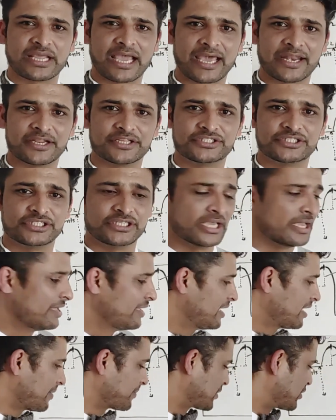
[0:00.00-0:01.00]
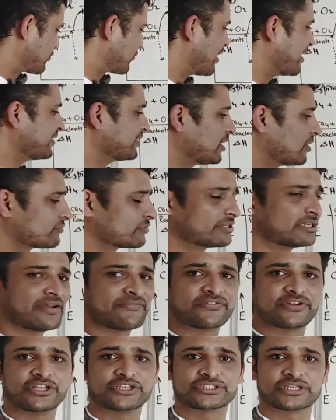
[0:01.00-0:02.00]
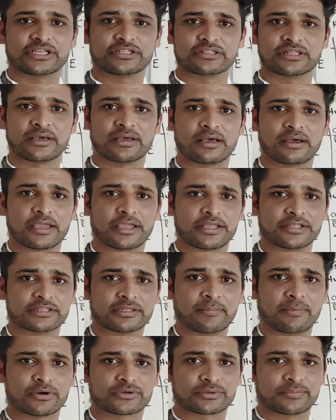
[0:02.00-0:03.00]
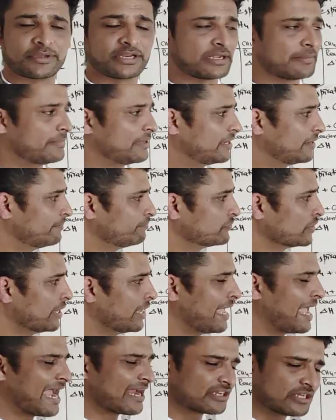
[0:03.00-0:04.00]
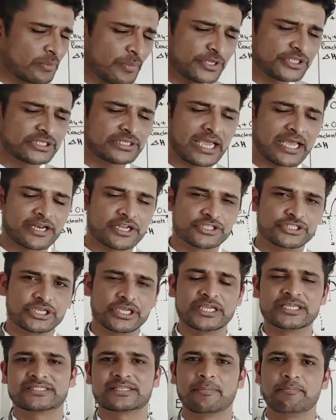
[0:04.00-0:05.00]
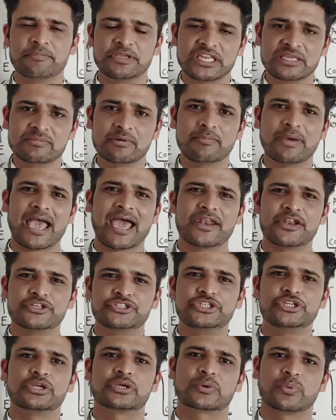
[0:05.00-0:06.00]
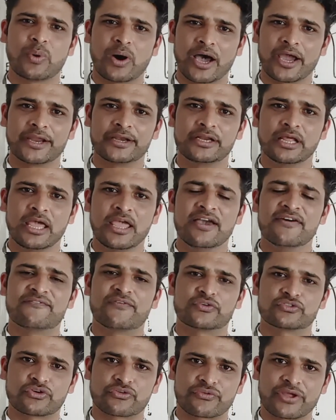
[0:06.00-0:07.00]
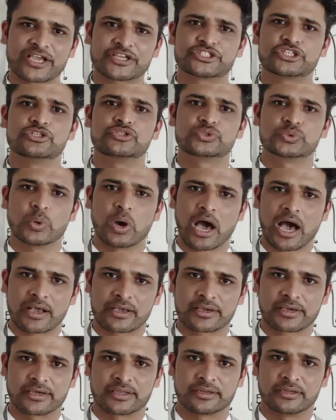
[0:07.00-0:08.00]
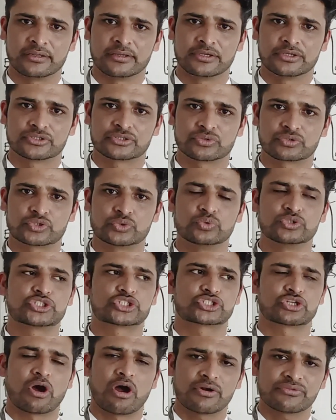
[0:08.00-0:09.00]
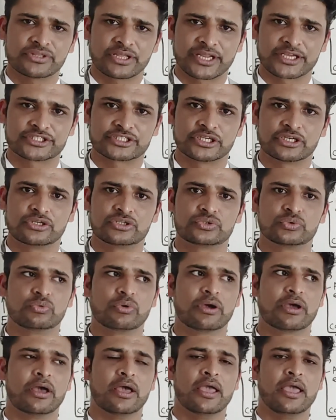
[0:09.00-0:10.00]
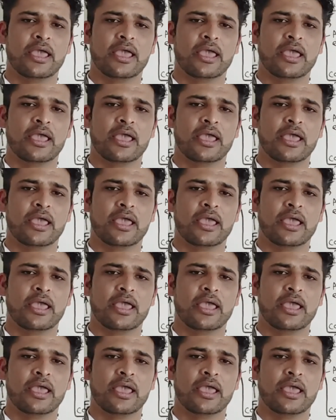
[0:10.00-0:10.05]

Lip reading: energy. And I'm going to write down the definition in the bottom in a minute. Activation energy is the minimum energy required for the reaction to occur. So to start the reaction, to